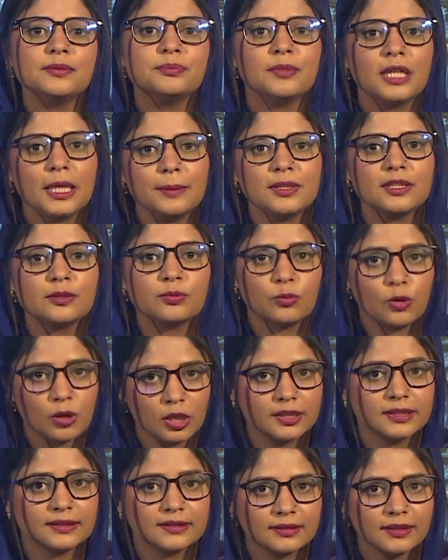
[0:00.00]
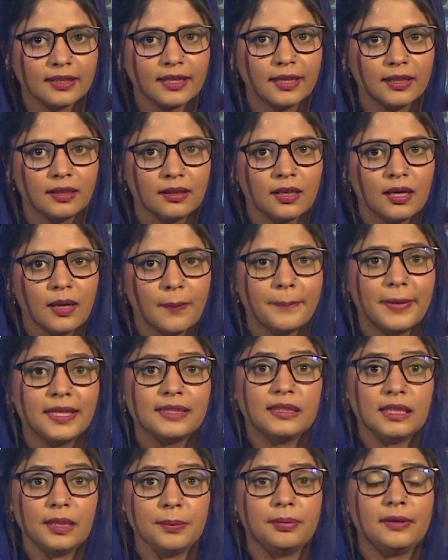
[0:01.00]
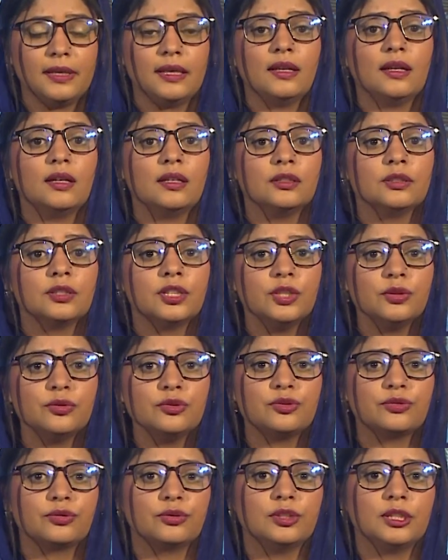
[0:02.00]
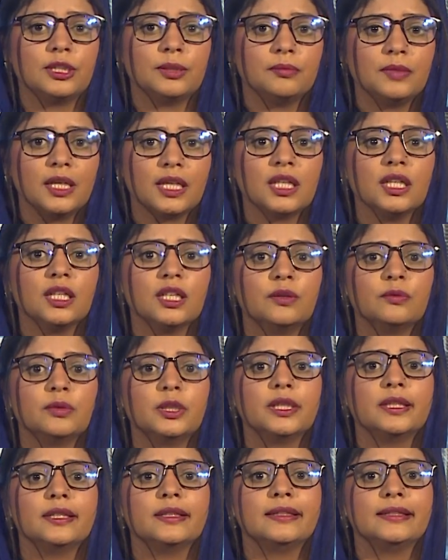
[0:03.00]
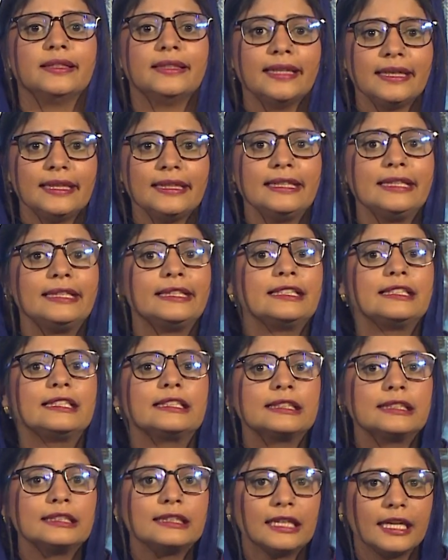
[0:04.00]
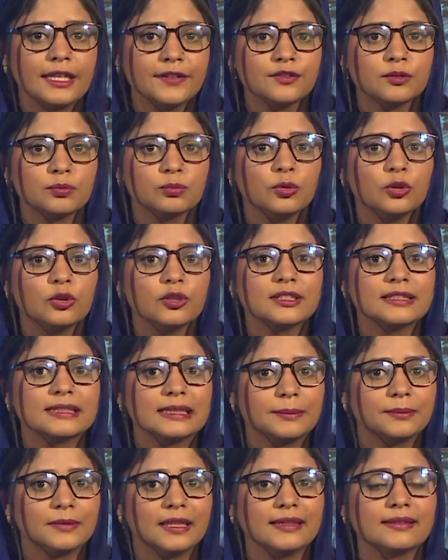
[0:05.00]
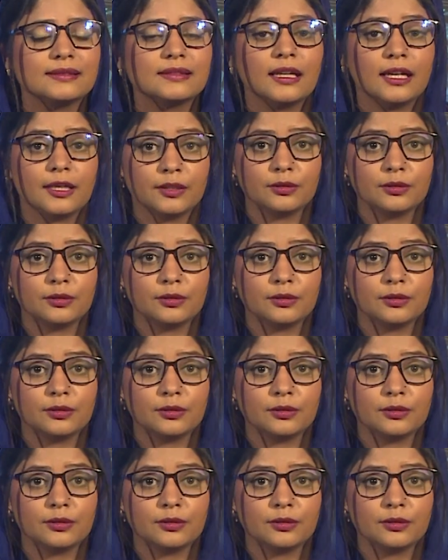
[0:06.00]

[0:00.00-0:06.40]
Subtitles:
may be small in scale, but they play a huge role in making our daily digital lives more seamless and